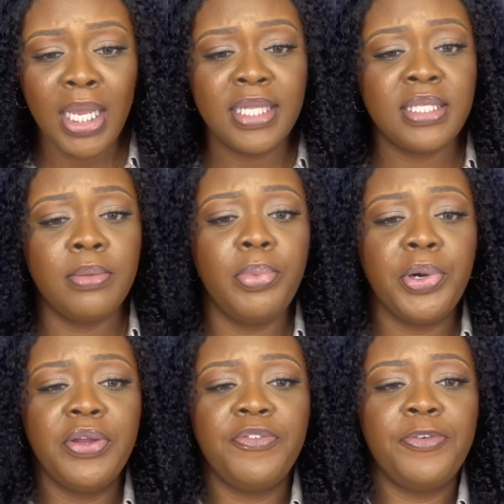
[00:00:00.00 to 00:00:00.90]
it's
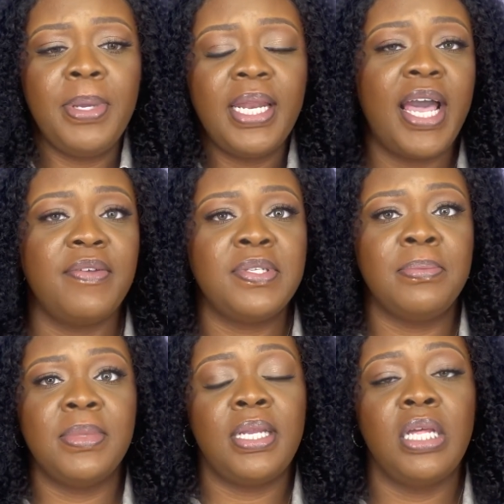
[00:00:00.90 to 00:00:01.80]
important for me to have
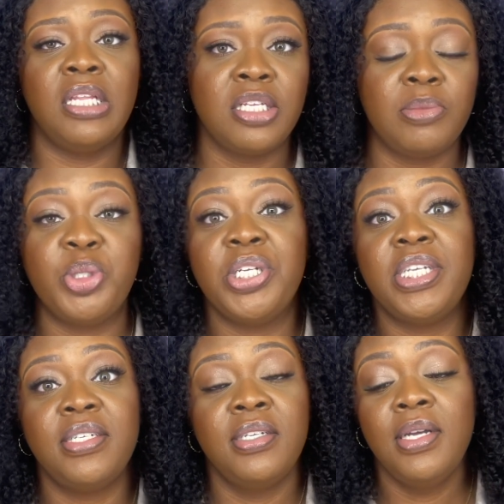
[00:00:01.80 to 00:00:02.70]
something that looks
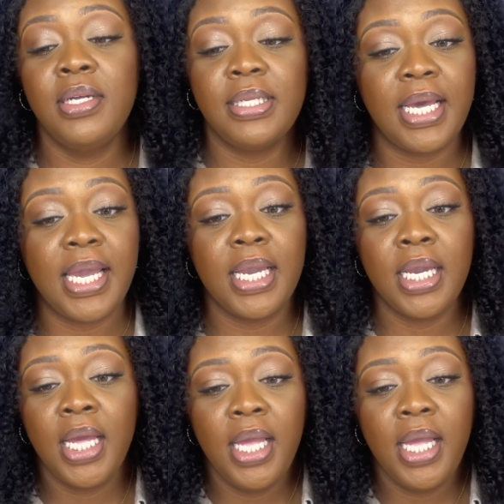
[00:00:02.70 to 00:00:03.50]
pretty, like,